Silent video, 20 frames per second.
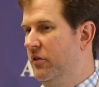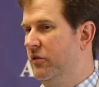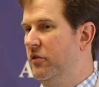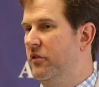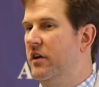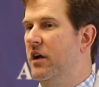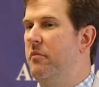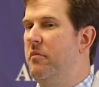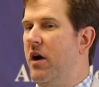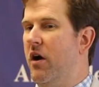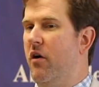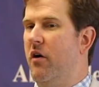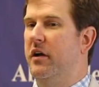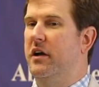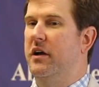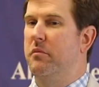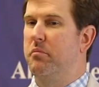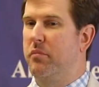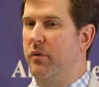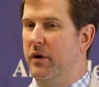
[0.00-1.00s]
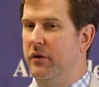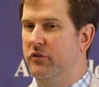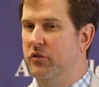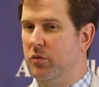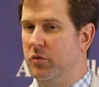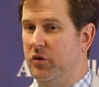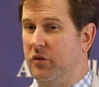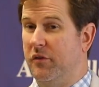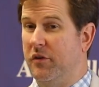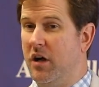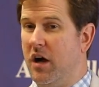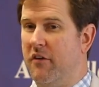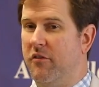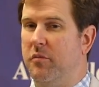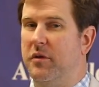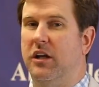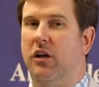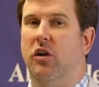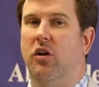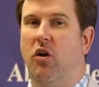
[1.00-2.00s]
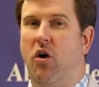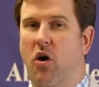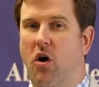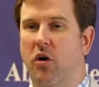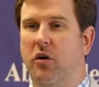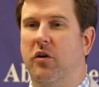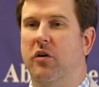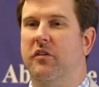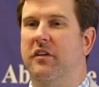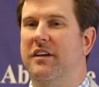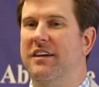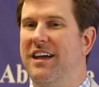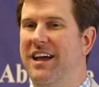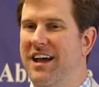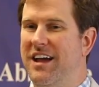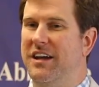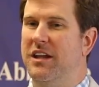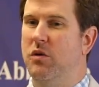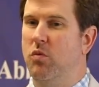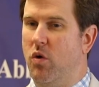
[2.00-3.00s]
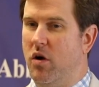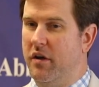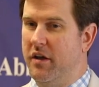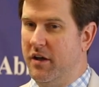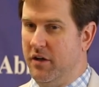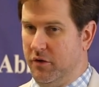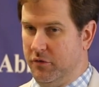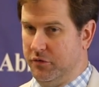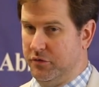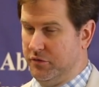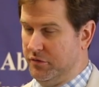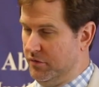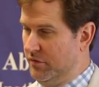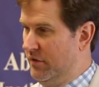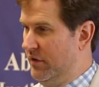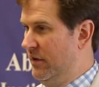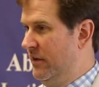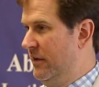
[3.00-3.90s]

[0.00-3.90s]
to the American principles of government longer than anyone else.